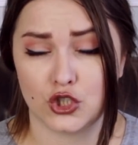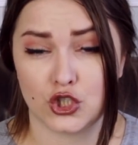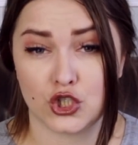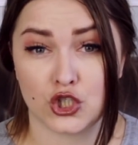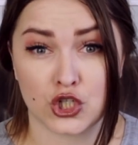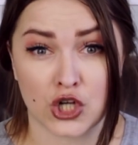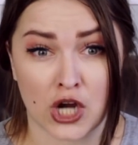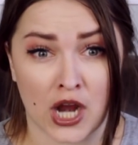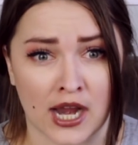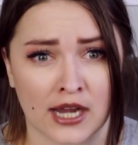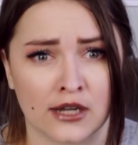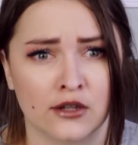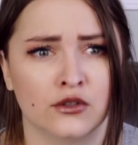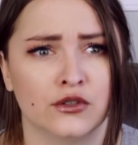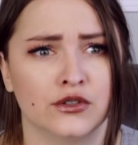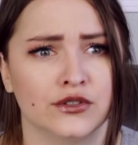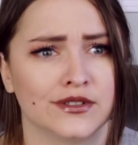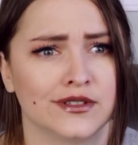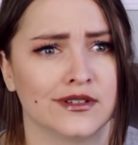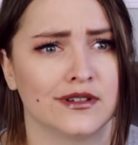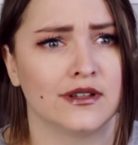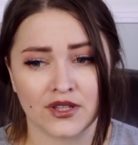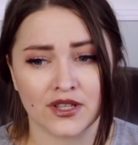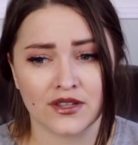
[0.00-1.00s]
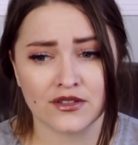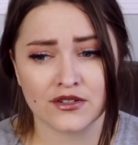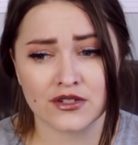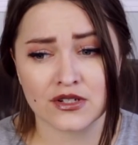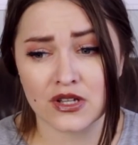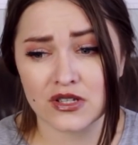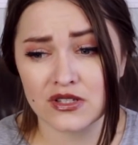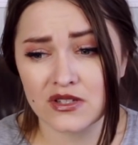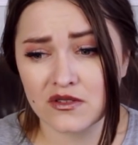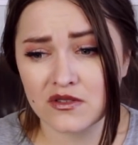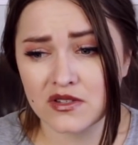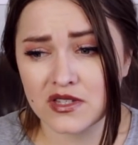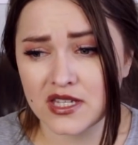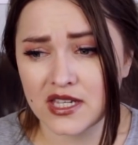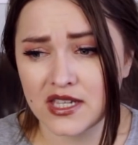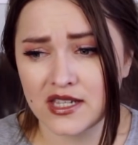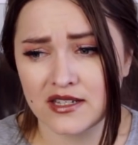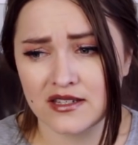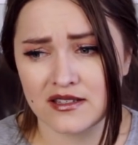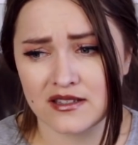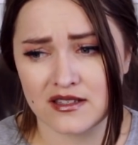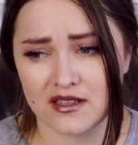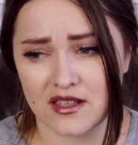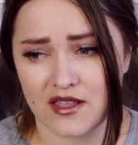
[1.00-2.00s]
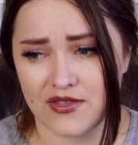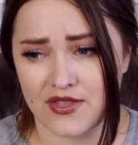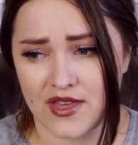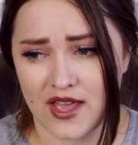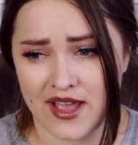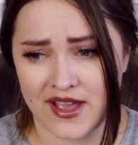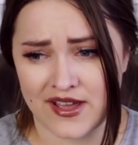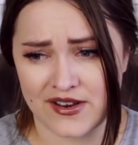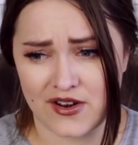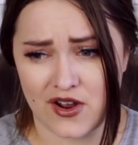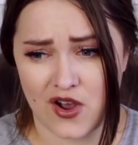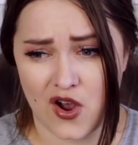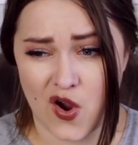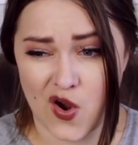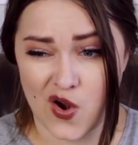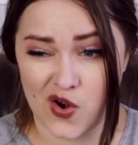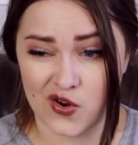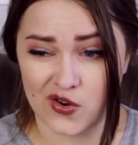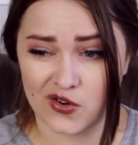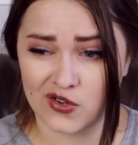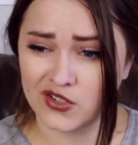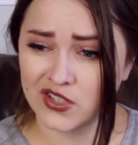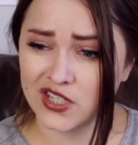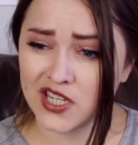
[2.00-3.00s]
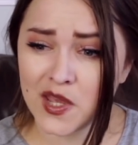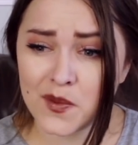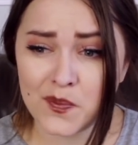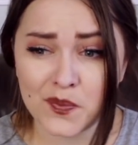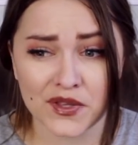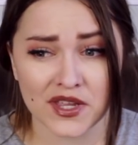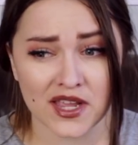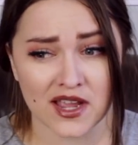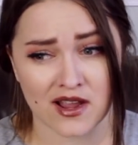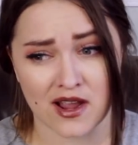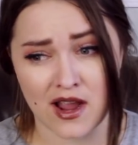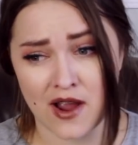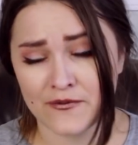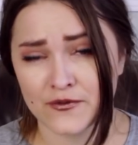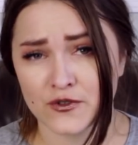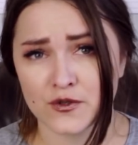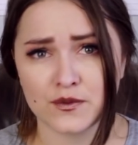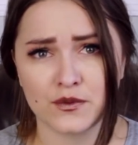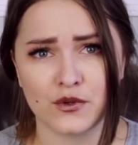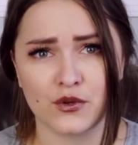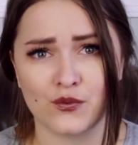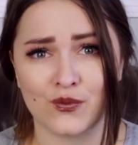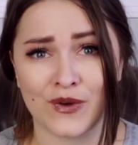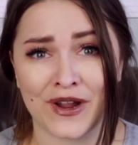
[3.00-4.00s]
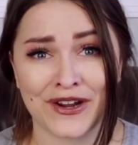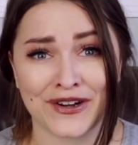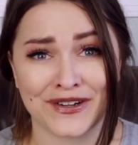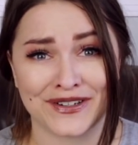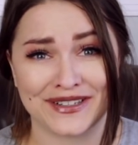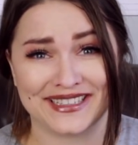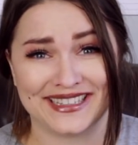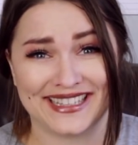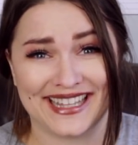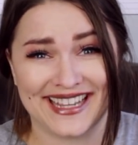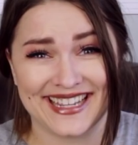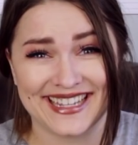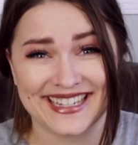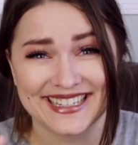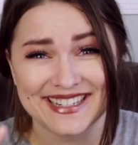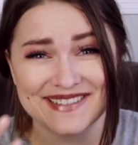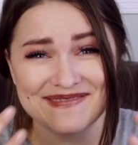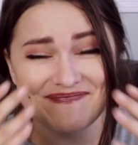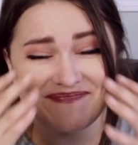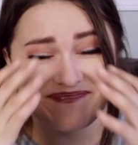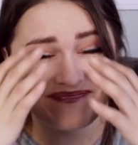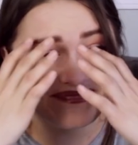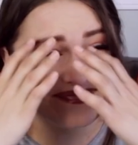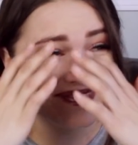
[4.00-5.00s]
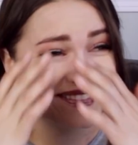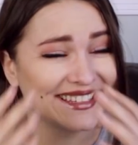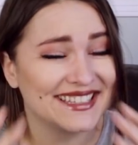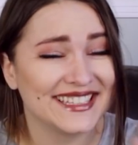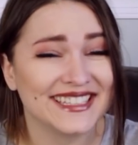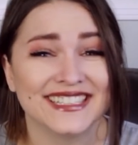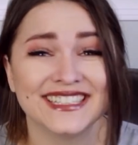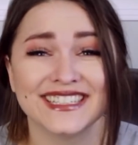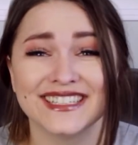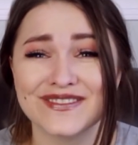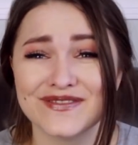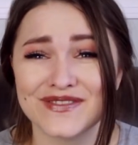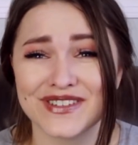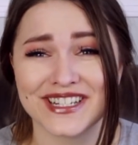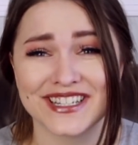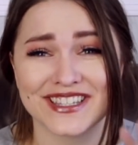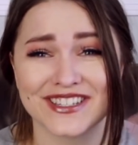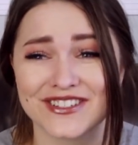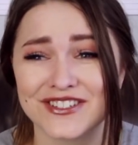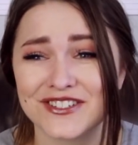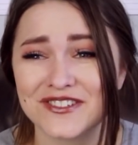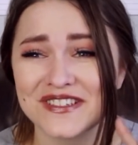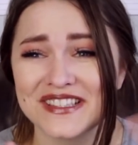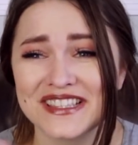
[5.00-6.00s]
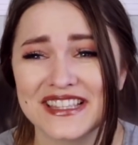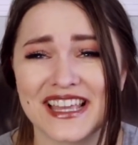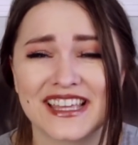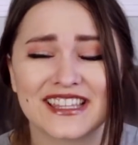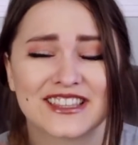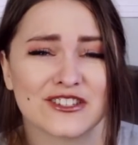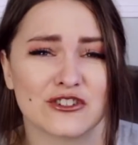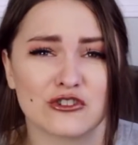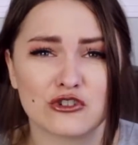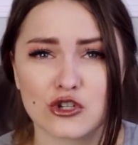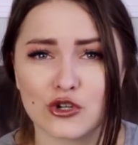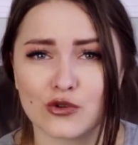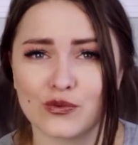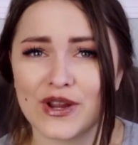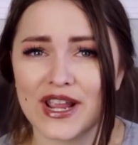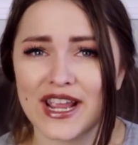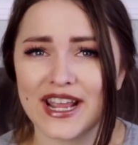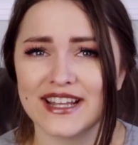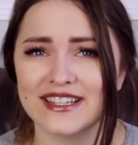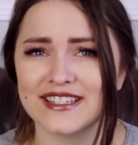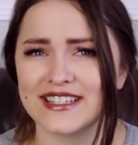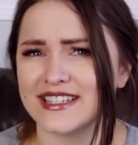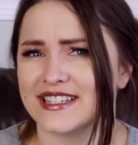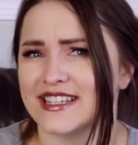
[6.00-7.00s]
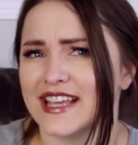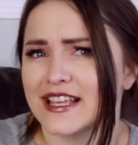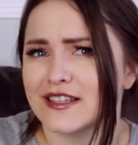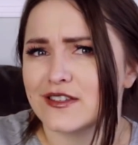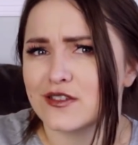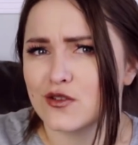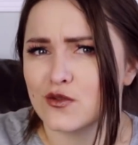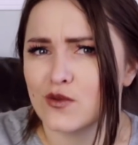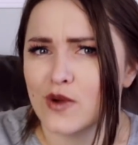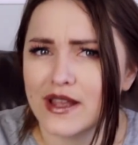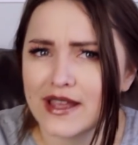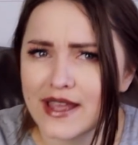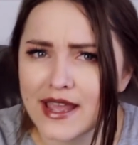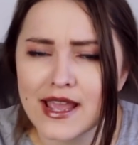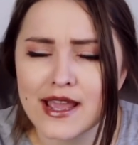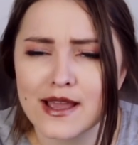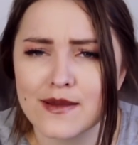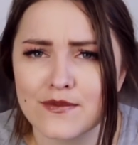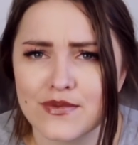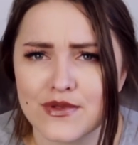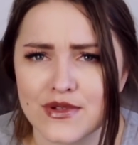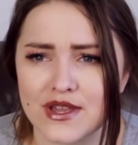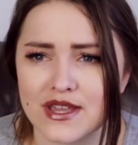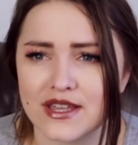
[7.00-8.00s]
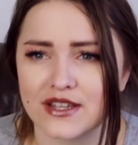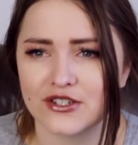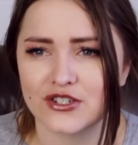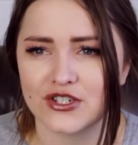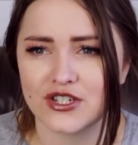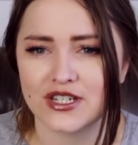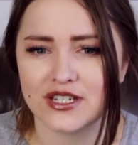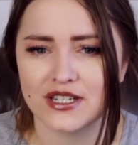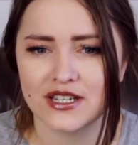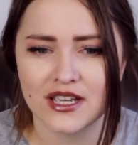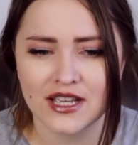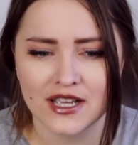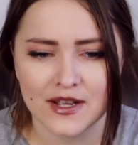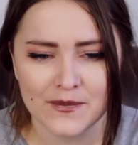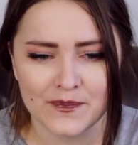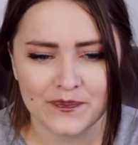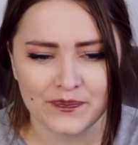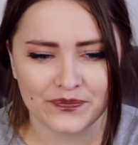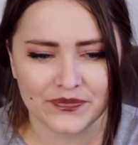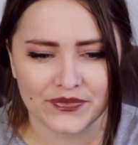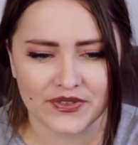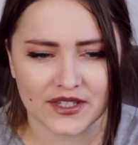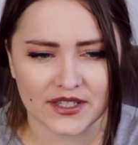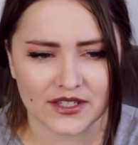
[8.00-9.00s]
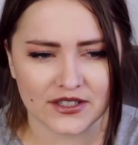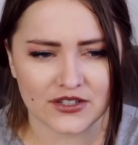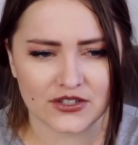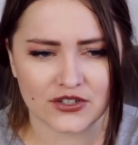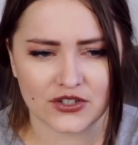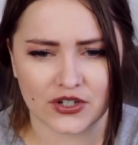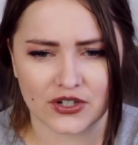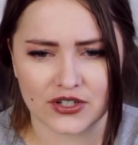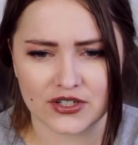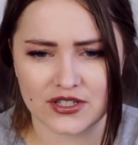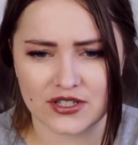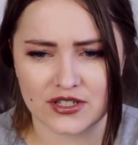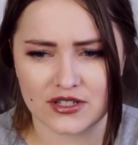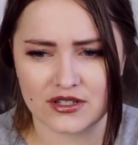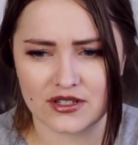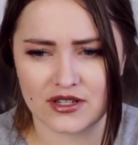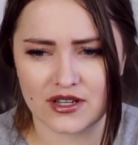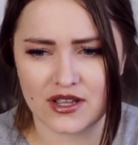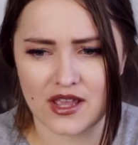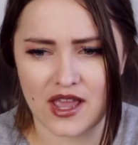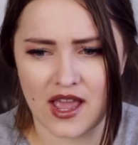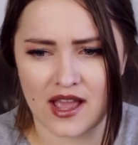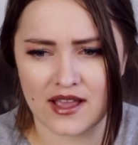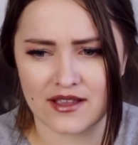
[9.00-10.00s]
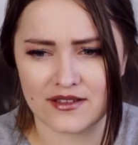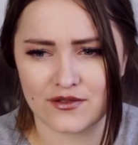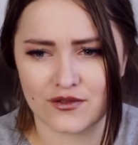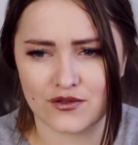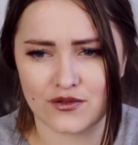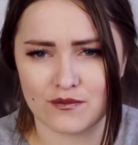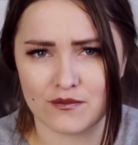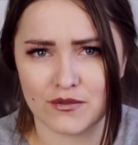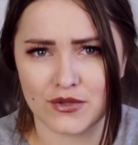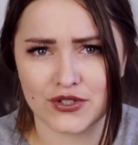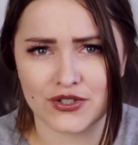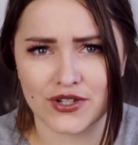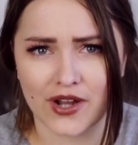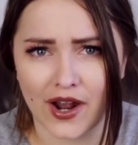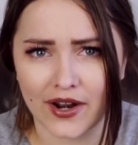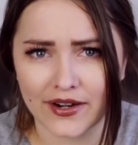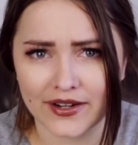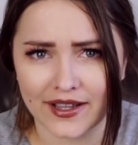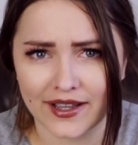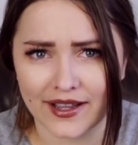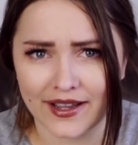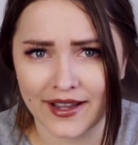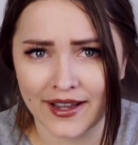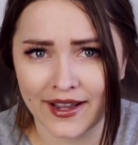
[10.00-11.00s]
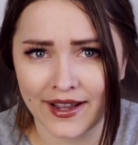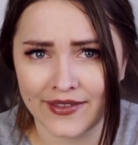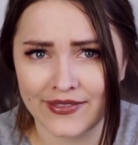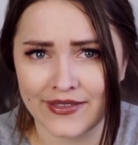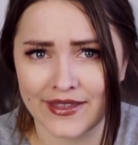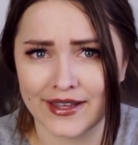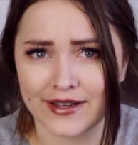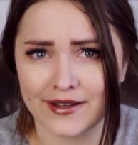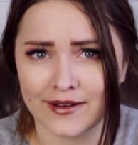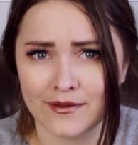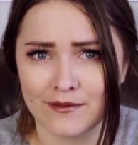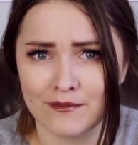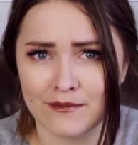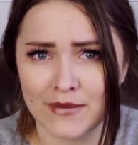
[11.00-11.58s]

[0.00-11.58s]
child. Then there's also scenes that are deeply uncomfortable where like, where they're doing like the charades, like guess who I am thing. And she starts as Madonna and then